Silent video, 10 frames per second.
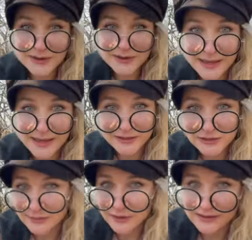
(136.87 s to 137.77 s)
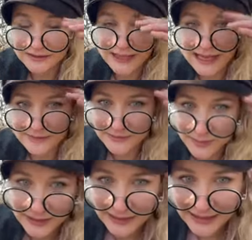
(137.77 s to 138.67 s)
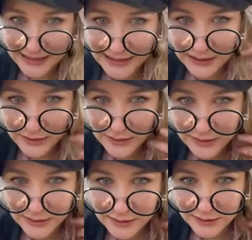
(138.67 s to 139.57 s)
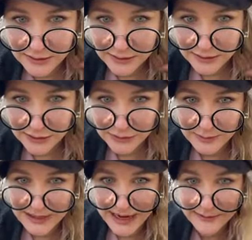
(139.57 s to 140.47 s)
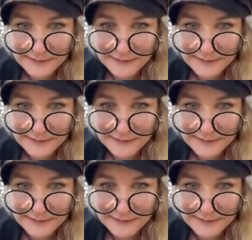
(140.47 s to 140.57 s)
well. Maybe I'll try more of these lives, but hello, Lubna.